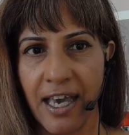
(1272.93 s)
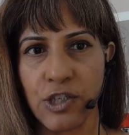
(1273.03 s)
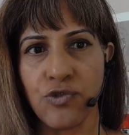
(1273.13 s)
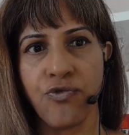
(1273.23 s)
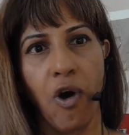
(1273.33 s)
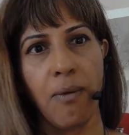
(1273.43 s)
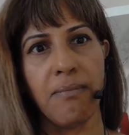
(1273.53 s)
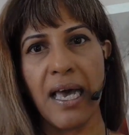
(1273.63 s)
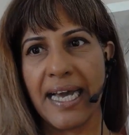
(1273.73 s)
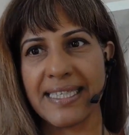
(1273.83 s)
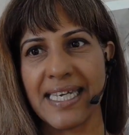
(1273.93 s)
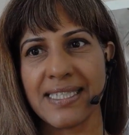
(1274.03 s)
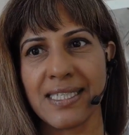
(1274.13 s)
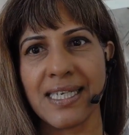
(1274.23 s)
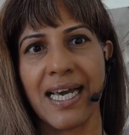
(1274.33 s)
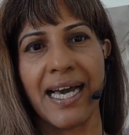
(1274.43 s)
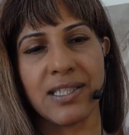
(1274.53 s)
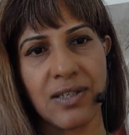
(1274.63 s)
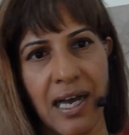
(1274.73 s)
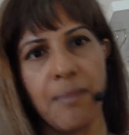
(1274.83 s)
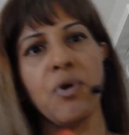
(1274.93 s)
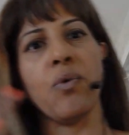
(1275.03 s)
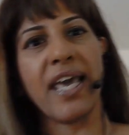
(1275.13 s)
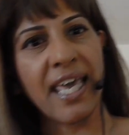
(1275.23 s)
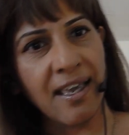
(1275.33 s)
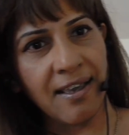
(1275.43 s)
And to form my identity, I had to come away.